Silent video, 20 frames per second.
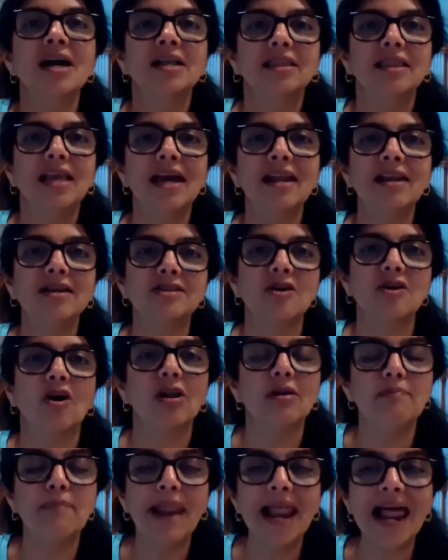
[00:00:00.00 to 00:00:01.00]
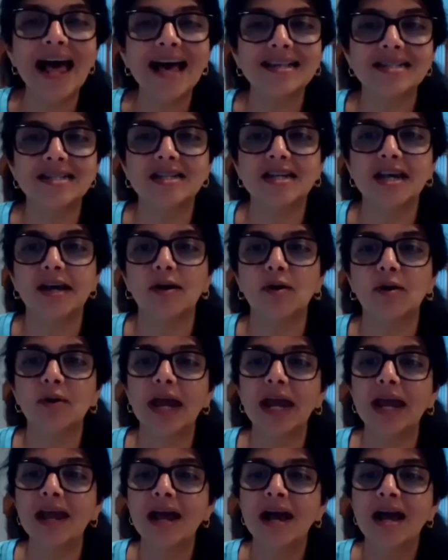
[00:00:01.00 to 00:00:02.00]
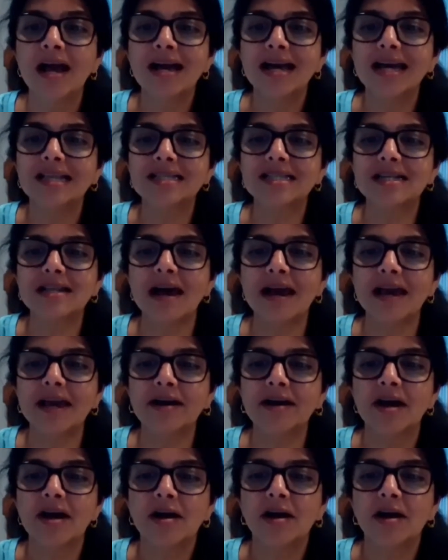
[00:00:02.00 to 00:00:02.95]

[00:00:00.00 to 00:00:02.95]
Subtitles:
then it's called plastic, okay? It's like